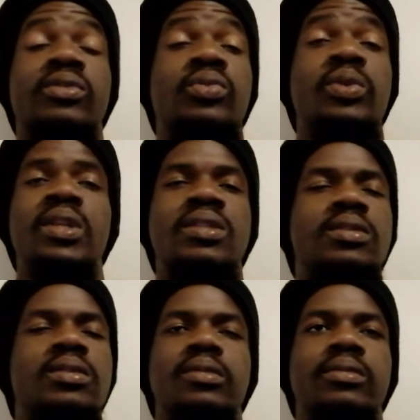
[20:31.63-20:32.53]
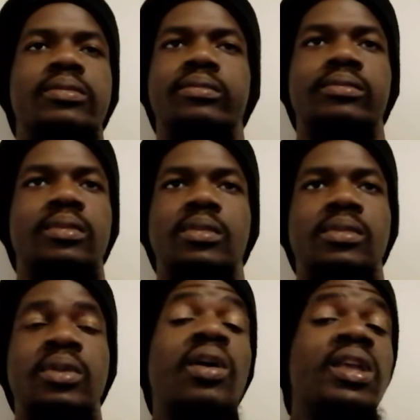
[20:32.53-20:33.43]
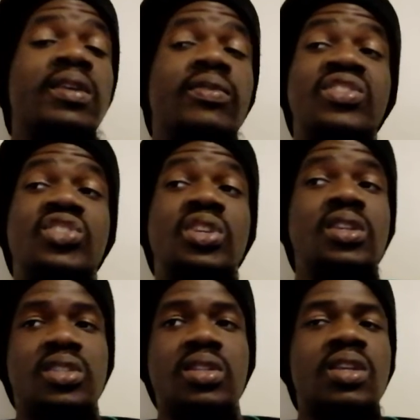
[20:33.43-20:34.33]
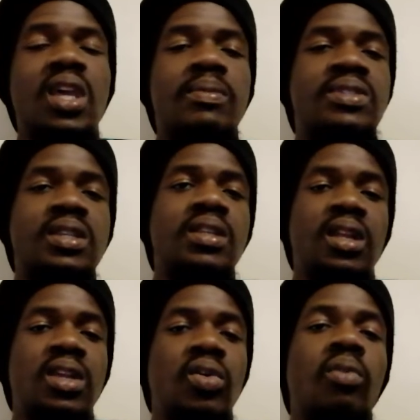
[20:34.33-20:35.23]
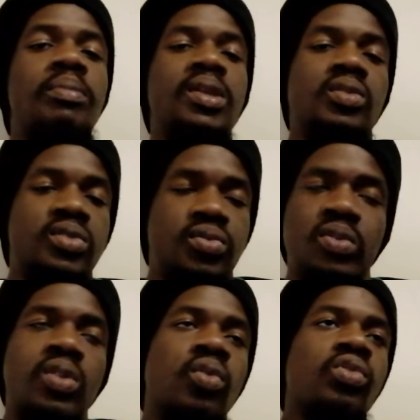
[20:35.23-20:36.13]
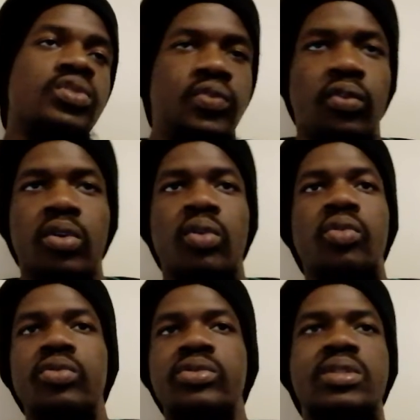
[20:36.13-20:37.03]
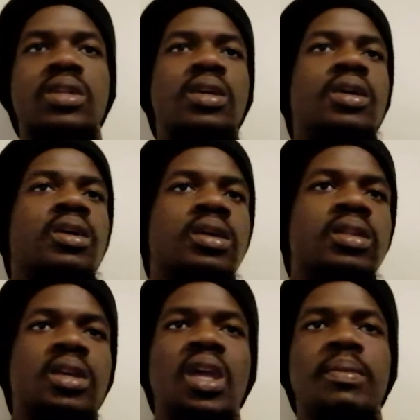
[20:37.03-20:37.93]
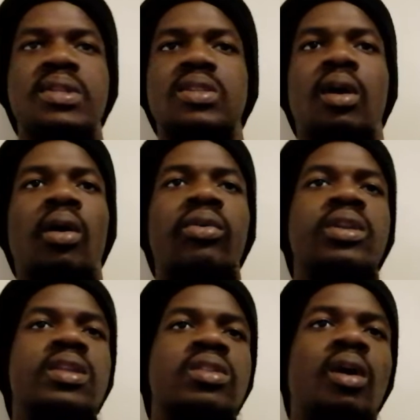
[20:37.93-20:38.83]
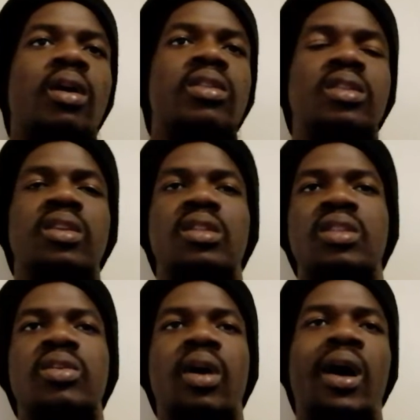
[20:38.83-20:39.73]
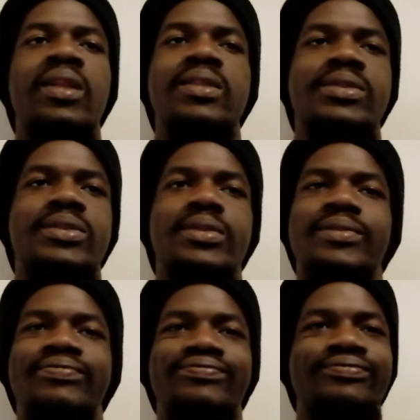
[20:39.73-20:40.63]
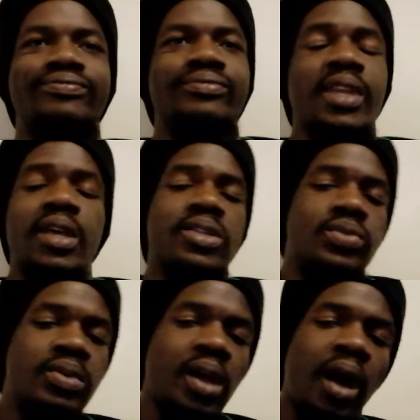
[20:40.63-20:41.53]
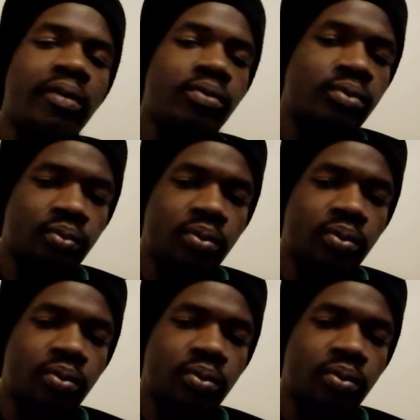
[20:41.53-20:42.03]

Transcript: tweets. They're even jinxing the game, saying that they're gonna beat us 3 goals, 4 goals. The game is already in their in their hands. So we have